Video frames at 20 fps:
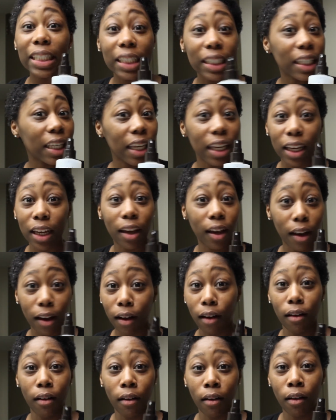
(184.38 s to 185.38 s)
um, I
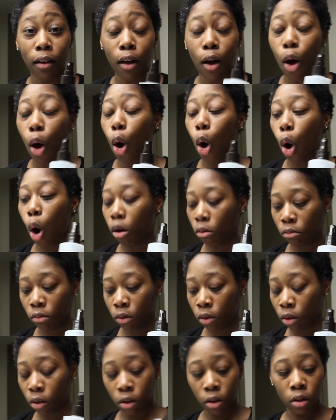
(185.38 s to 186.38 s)
really love this product.
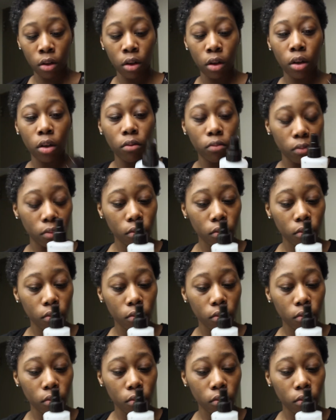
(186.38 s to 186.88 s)
Um,